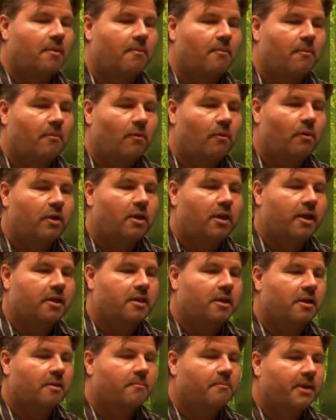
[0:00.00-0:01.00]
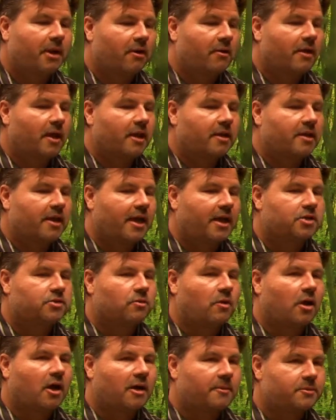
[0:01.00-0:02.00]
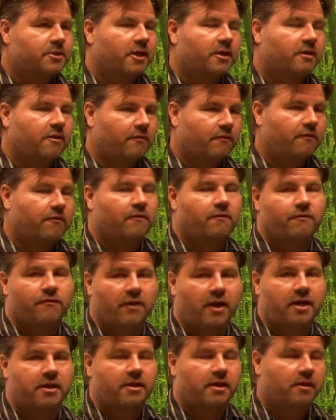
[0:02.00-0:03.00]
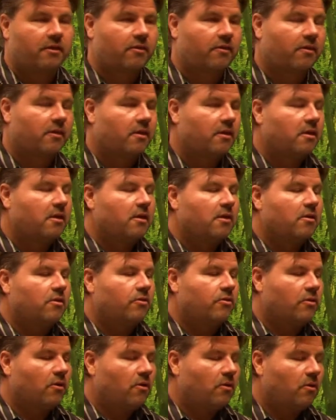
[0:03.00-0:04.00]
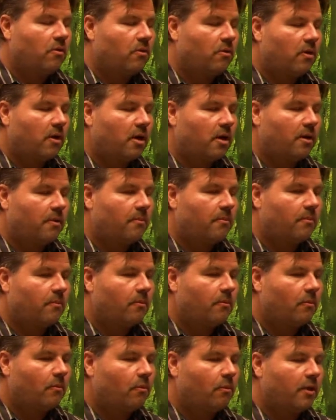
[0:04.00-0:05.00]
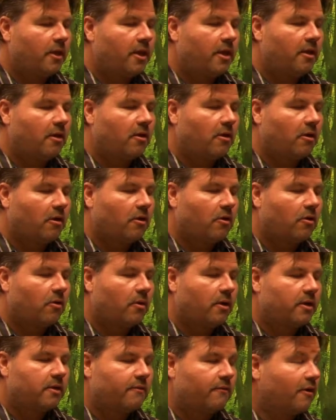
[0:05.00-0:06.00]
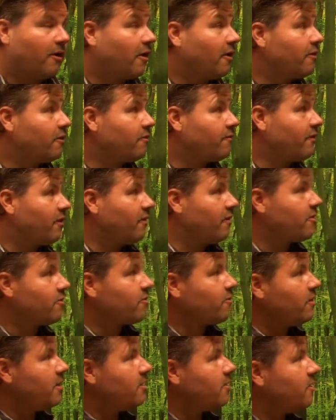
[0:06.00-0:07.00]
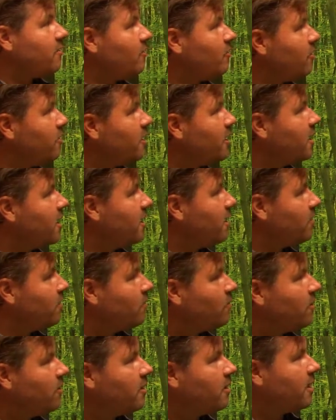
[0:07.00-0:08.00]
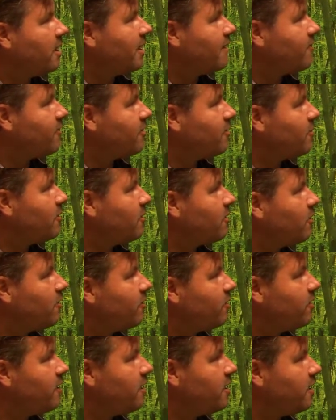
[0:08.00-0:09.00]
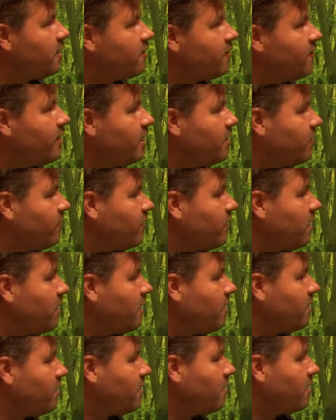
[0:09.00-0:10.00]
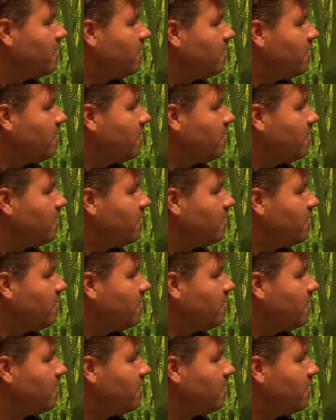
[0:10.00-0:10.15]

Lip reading: We like to compare that to actual objective findings. So we are going to, on this very screen that you're looking at, we're going to have something called CNS vital signs.